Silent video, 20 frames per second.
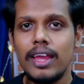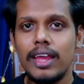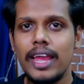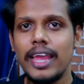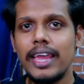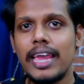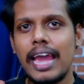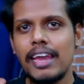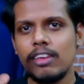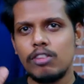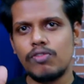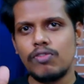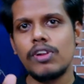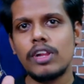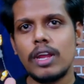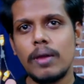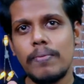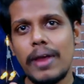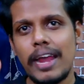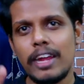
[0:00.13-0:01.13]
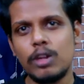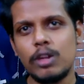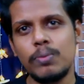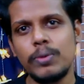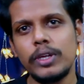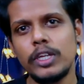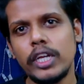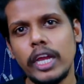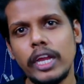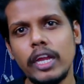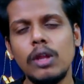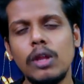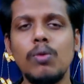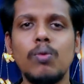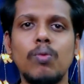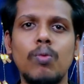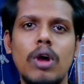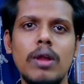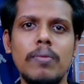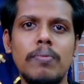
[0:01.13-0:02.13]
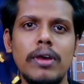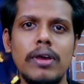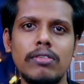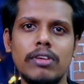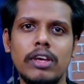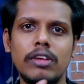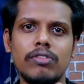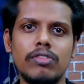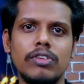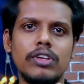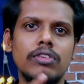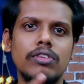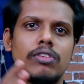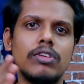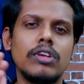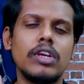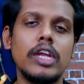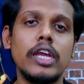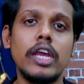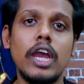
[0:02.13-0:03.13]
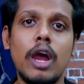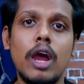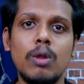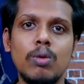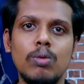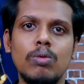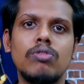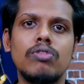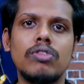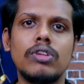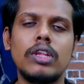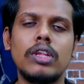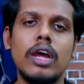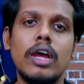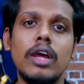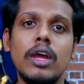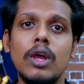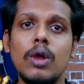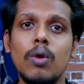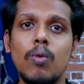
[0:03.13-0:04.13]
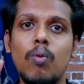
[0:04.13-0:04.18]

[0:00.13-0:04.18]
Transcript: Hey guys, welcome back to my channel. OnePlus has recently announced the